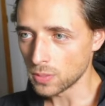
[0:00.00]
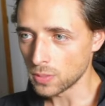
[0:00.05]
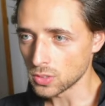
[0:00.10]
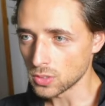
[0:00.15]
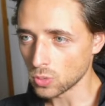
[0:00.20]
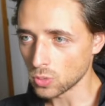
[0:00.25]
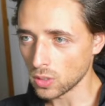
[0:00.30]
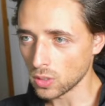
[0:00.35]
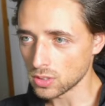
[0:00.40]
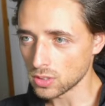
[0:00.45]

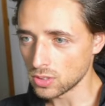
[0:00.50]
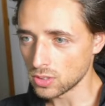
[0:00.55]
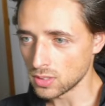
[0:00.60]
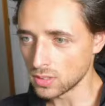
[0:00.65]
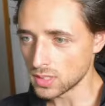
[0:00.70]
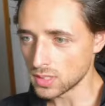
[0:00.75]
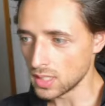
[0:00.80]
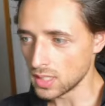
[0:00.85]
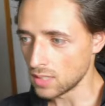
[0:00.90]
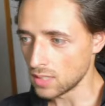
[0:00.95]
well, so you can
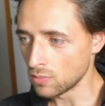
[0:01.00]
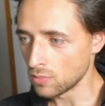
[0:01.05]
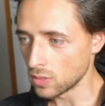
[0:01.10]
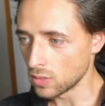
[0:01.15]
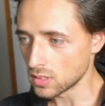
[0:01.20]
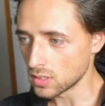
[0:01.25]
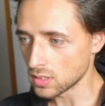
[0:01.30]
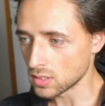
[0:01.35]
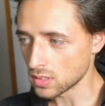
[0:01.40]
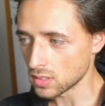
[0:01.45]
see
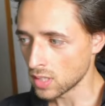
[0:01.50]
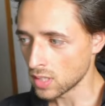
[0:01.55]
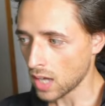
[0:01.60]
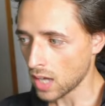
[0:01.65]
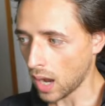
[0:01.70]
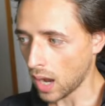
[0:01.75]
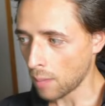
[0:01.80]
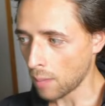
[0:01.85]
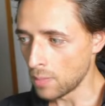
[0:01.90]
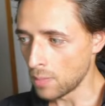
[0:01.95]
invoices.
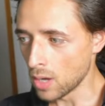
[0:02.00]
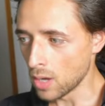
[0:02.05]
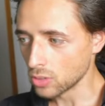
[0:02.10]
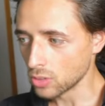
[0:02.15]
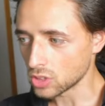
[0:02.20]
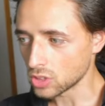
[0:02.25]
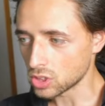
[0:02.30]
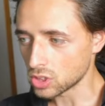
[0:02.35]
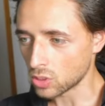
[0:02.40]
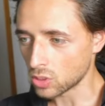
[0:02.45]
I'm no
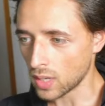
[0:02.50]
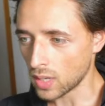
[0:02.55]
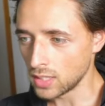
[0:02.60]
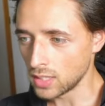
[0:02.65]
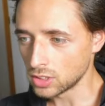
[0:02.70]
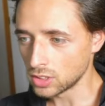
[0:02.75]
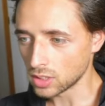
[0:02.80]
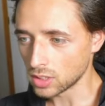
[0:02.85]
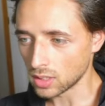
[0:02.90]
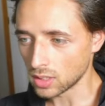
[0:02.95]

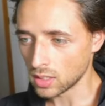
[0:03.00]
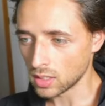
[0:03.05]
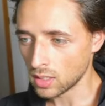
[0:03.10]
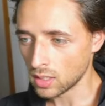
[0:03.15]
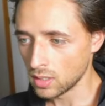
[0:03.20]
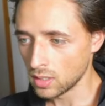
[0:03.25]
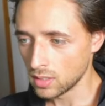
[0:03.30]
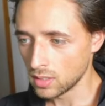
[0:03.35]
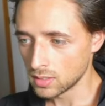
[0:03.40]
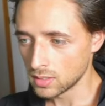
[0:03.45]
stranger
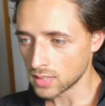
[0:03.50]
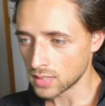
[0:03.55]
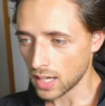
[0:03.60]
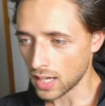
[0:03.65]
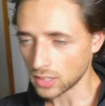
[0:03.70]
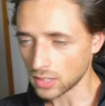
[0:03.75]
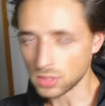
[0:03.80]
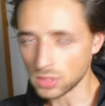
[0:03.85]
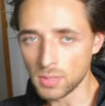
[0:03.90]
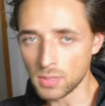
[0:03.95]
to
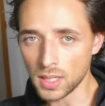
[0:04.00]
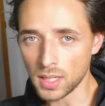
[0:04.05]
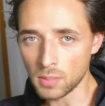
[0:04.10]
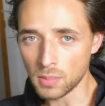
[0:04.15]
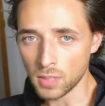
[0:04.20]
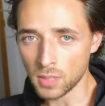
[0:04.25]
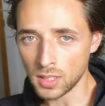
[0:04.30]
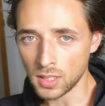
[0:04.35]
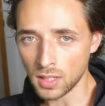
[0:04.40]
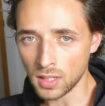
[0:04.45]
actually making
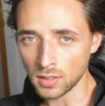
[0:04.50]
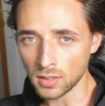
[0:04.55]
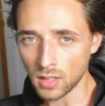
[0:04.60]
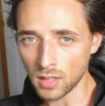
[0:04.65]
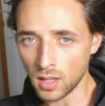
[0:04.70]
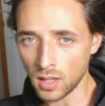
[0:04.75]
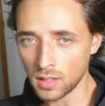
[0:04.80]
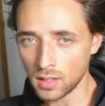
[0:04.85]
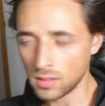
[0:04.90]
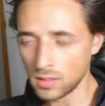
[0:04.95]
money
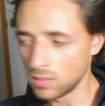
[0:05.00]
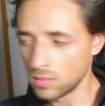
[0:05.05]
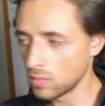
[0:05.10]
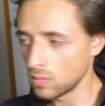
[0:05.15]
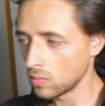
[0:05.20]
online.